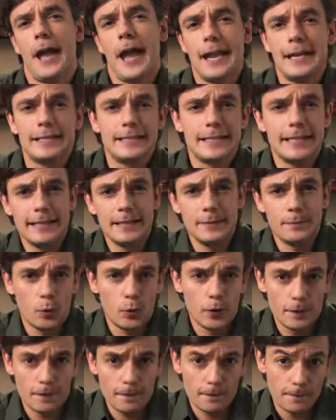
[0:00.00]

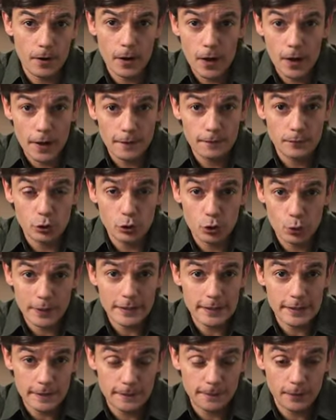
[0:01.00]
18.5 to
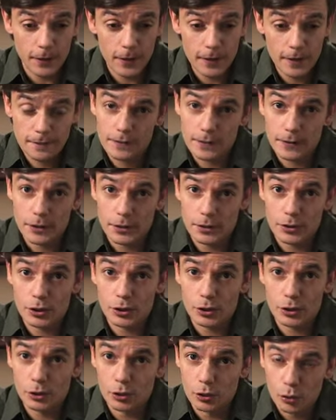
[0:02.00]
25 is
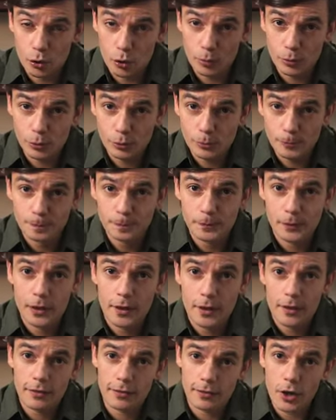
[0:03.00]
considered normal.
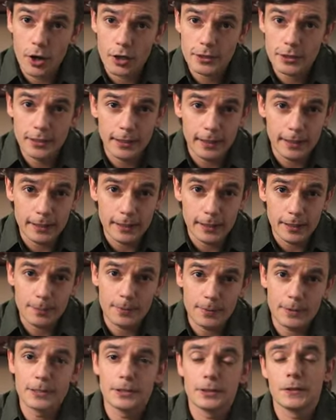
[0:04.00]
30 and up
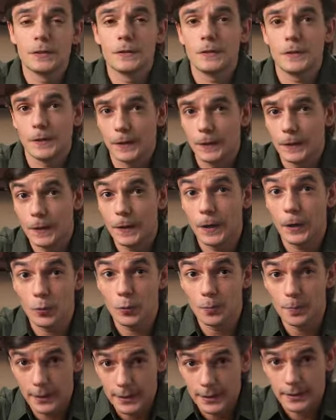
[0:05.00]
is considered
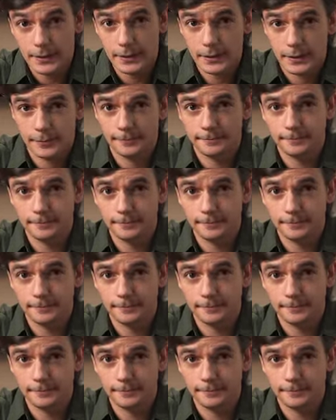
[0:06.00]
obese.